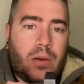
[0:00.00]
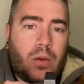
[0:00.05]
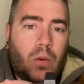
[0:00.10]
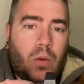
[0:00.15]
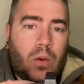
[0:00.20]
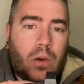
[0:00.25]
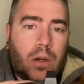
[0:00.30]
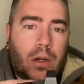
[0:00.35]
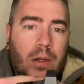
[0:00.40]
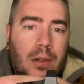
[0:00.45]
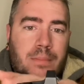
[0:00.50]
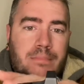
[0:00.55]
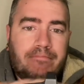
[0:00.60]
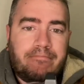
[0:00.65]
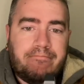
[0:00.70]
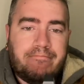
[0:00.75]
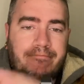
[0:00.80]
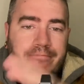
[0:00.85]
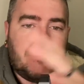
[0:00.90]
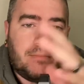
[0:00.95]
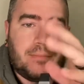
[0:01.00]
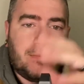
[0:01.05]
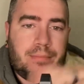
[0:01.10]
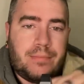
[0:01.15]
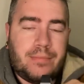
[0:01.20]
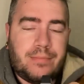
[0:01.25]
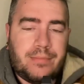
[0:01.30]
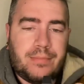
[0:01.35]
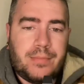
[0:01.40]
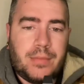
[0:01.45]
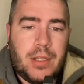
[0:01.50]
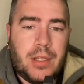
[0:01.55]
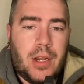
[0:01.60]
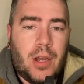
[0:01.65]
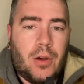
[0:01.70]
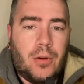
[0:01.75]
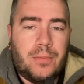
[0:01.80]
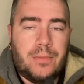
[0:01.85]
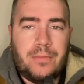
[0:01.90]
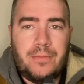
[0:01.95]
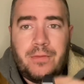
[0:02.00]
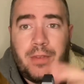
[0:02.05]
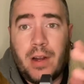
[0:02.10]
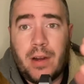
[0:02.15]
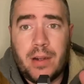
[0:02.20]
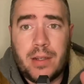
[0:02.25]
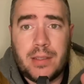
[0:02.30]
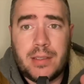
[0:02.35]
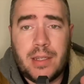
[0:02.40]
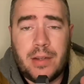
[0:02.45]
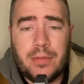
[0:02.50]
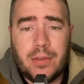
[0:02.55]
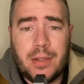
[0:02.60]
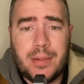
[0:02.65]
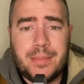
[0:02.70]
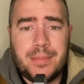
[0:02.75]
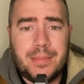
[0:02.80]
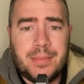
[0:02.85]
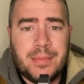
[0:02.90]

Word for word: or, you know, various different,